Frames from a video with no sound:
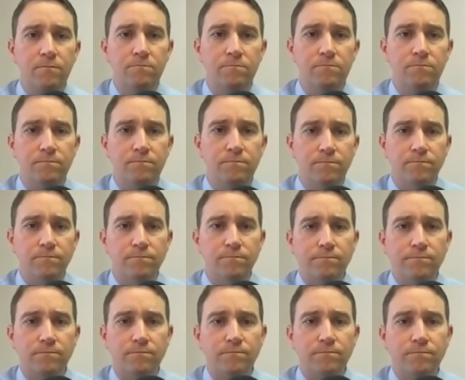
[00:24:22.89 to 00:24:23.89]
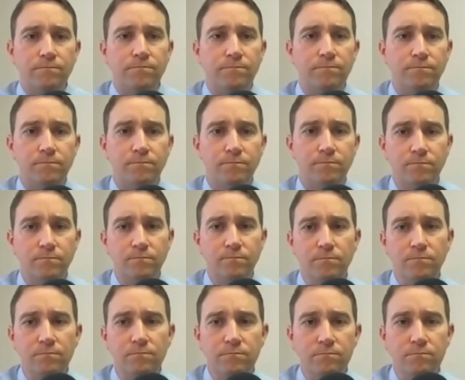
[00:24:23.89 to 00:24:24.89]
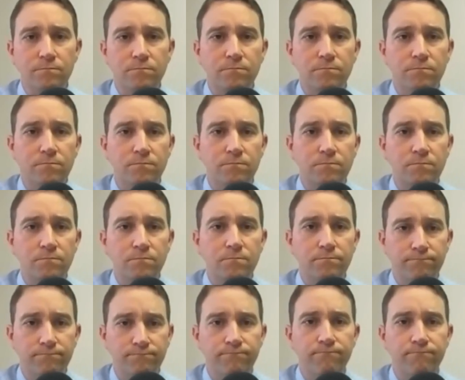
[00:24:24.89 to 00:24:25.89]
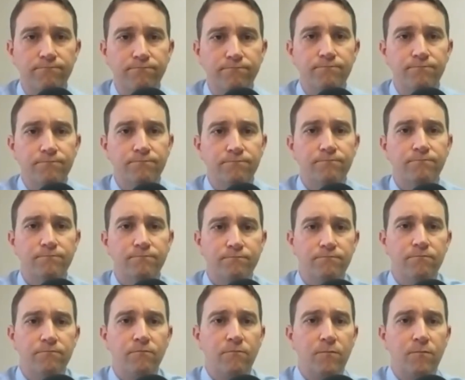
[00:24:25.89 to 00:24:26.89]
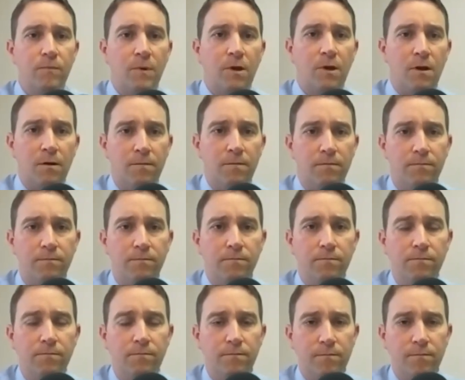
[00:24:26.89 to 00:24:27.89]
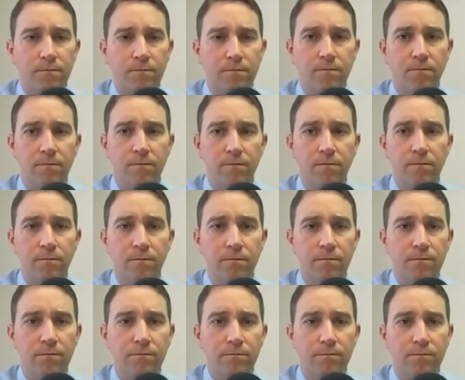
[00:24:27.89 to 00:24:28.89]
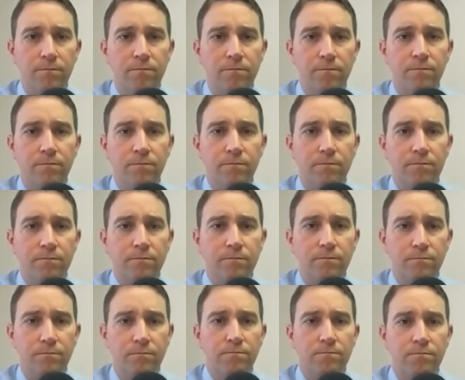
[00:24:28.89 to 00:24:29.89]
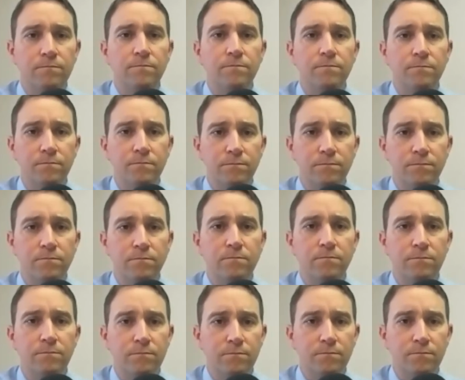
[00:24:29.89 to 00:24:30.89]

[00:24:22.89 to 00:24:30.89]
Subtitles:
(not speaking)